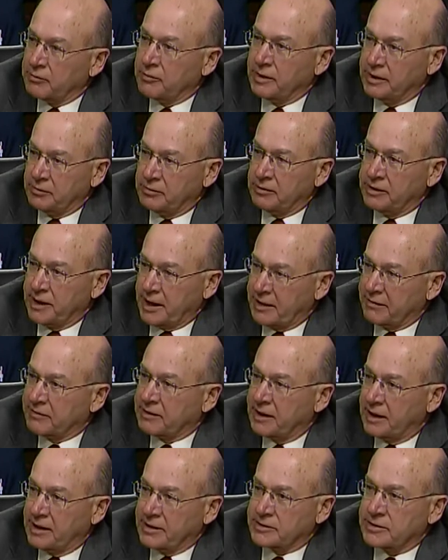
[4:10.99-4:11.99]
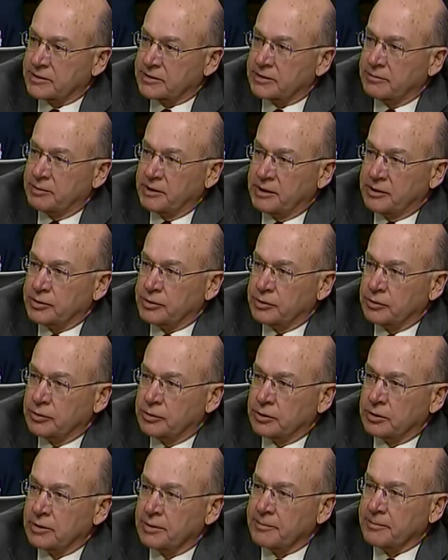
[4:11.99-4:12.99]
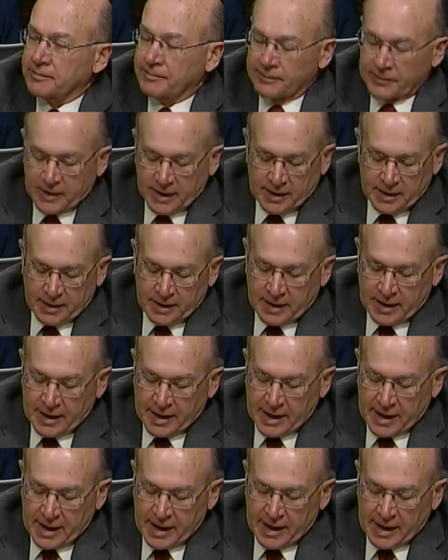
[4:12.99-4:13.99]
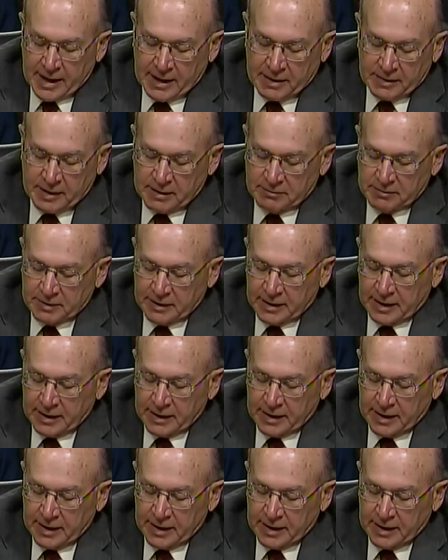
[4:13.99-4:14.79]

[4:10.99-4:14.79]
We have cases, to be sure, and